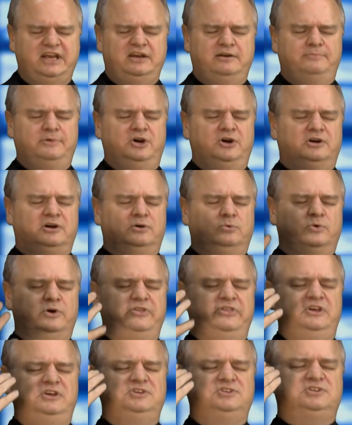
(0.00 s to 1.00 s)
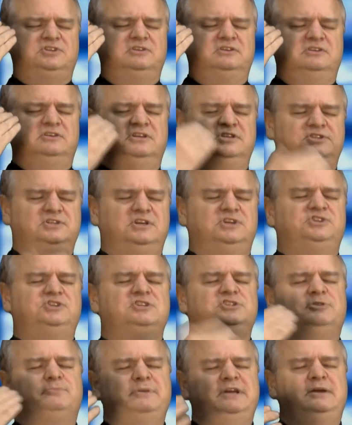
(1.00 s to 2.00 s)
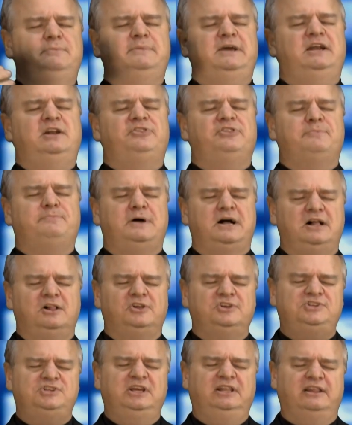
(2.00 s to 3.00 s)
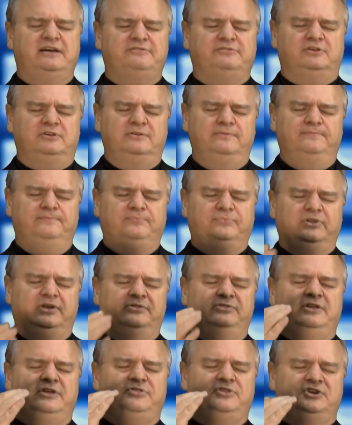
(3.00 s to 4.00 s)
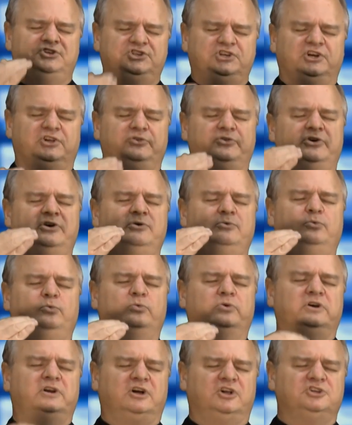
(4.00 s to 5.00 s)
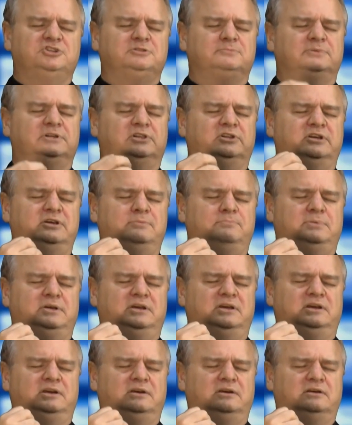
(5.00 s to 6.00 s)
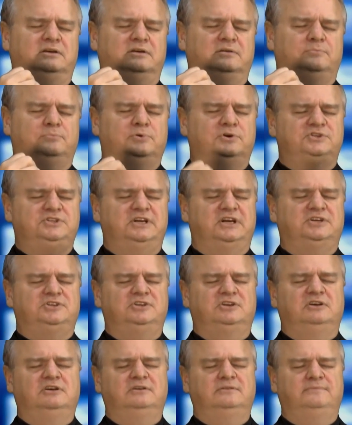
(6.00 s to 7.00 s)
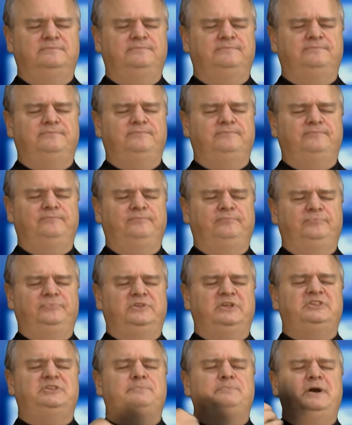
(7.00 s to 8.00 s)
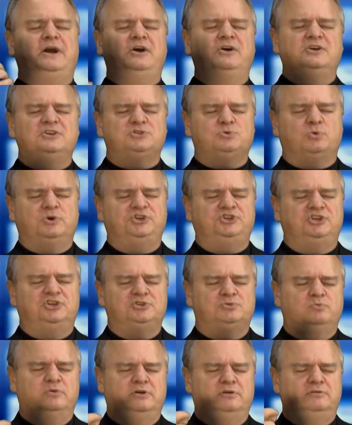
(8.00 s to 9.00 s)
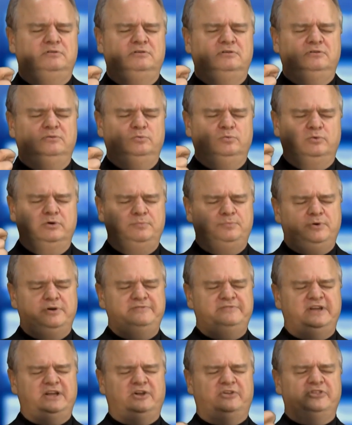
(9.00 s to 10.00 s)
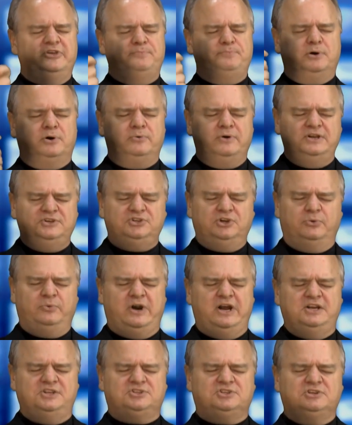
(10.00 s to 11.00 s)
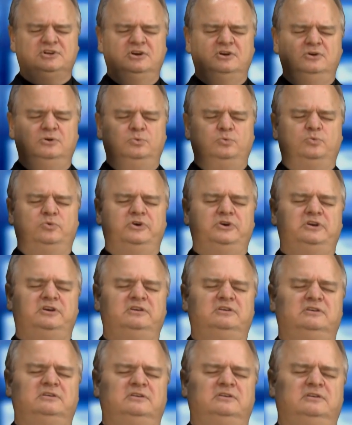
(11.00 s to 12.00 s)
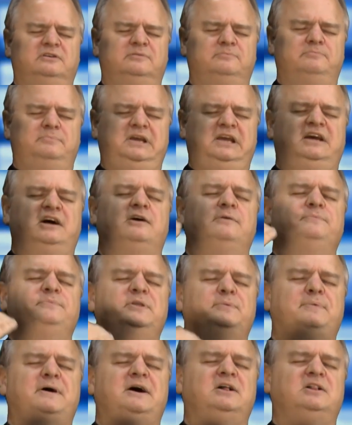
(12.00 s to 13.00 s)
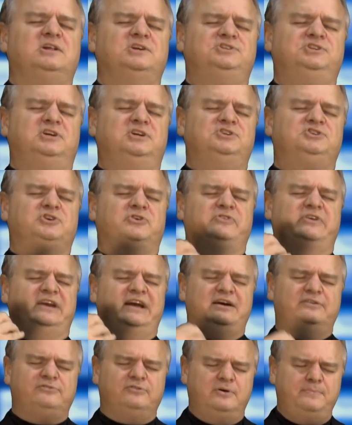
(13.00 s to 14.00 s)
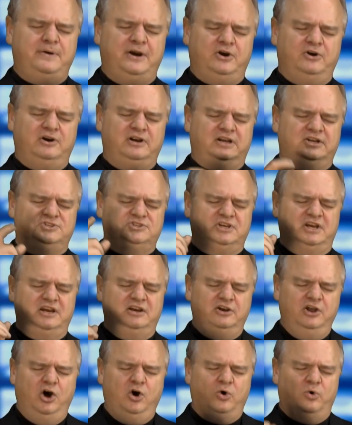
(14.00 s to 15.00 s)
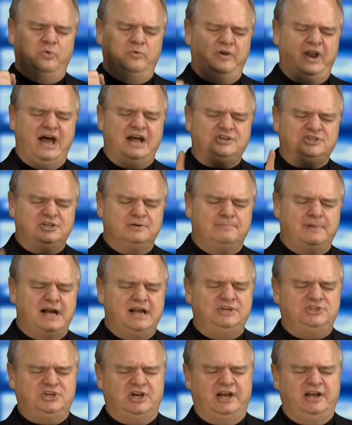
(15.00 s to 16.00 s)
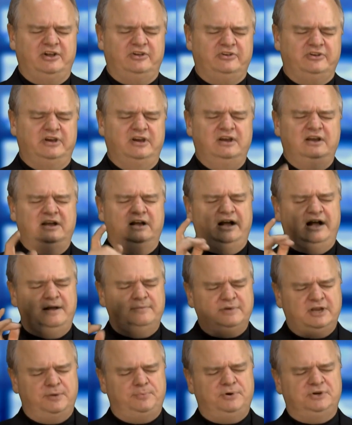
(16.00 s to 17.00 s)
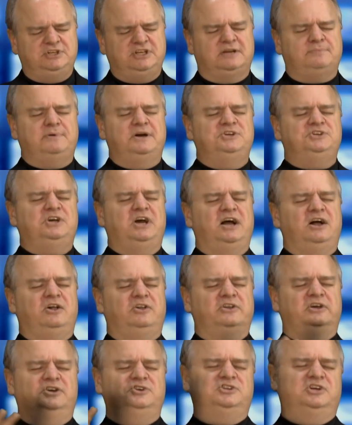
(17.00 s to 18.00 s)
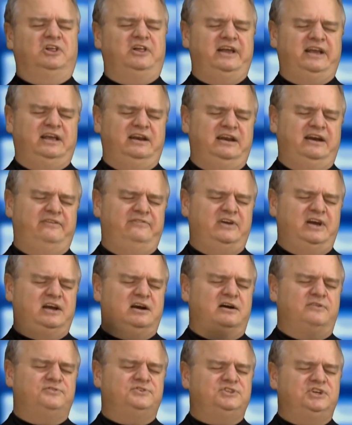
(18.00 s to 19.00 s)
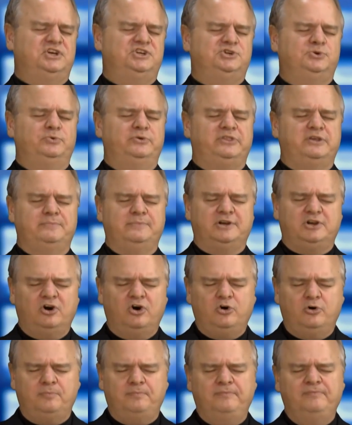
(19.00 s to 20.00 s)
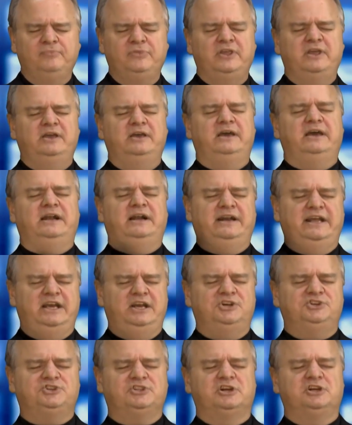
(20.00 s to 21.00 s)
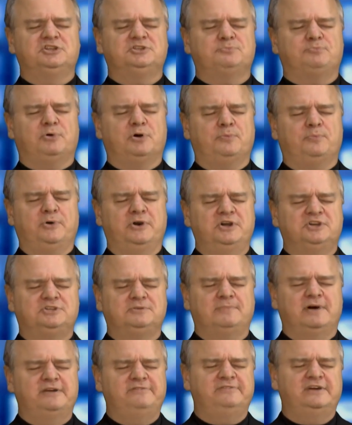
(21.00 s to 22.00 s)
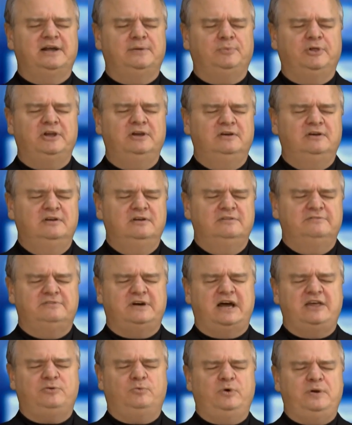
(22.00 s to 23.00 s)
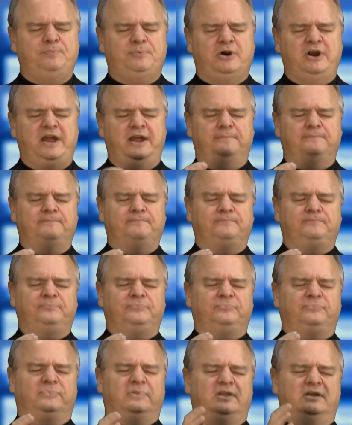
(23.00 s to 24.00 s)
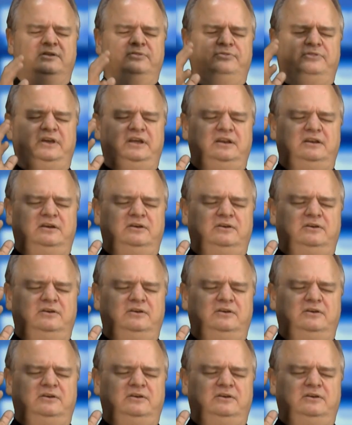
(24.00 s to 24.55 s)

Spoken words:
in America where these decisions are being made at the policy level, that the children would ultimately be protected, that the parents' wishes would prevail, that parental rights would become the policy so that every parent can say, no, not to my child. I'm going to protect my child until I can have that conversation with them at home and an age that is appropriate to my family. Father, we pray that